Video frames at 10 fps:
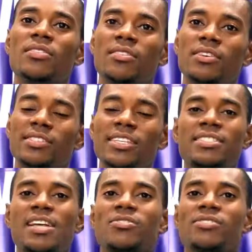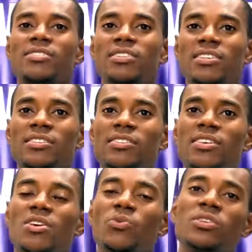6,000 cedis,
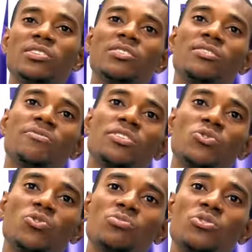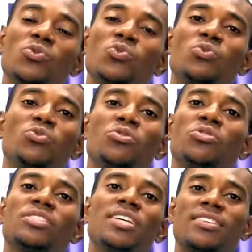which is the fixed cost, because we'll
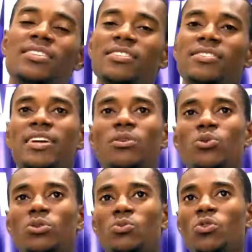consider it as a sunk cost.